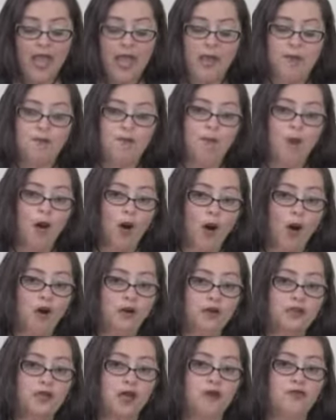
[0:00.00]
And
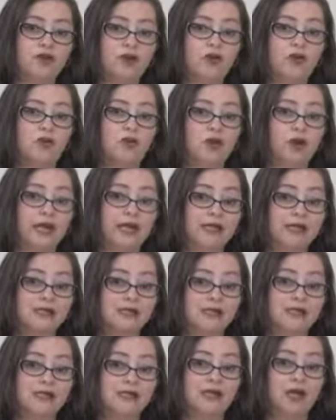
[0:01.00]
part of the
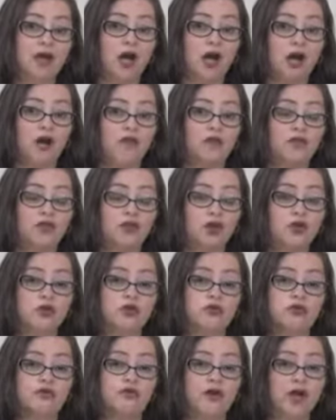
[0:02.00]
granting of
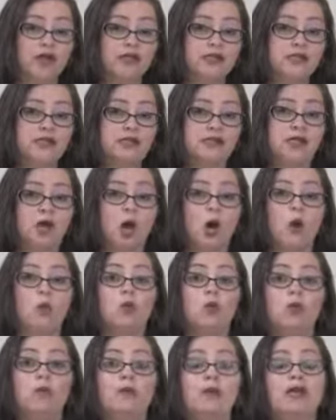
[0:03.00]
those funds
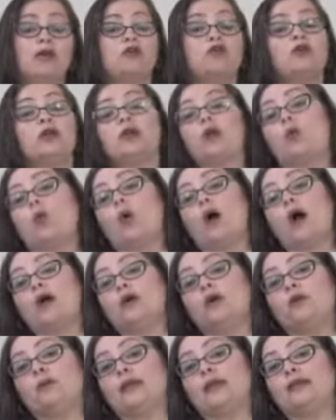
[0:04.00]
will be a
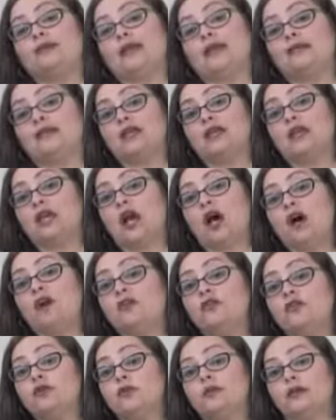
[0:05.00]
requirement that the
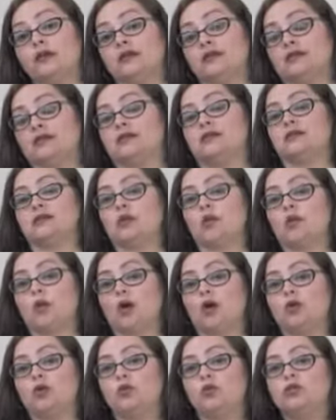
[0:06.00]
government is the
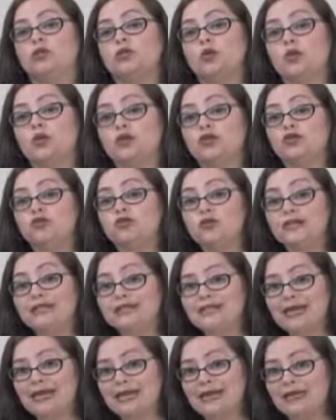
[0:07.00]
one who is going to
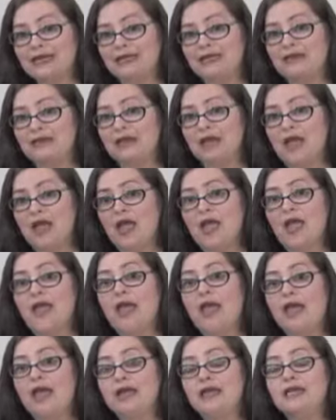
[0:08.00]
retain
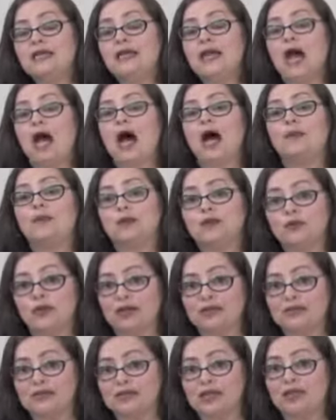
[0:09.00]
any
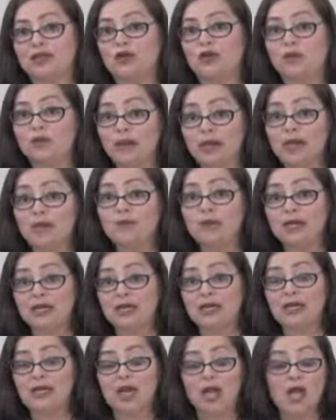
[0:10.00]
copyrights that there may
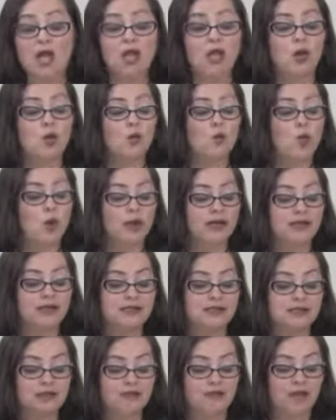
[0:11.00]
be in what
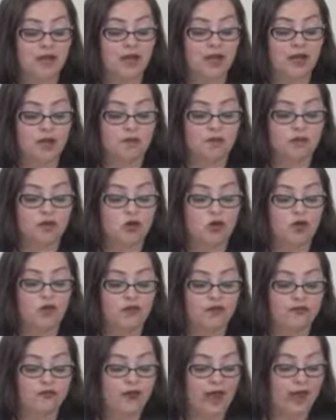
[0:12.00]
is developed or
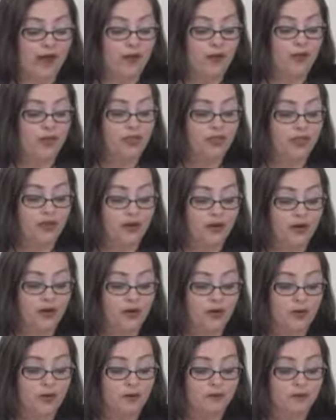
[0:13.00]
found
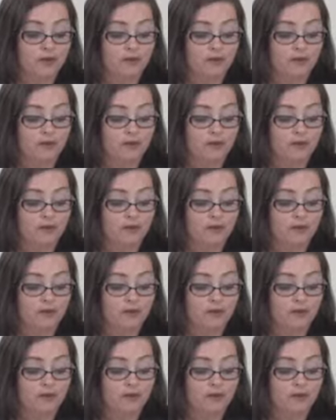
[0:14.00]
there.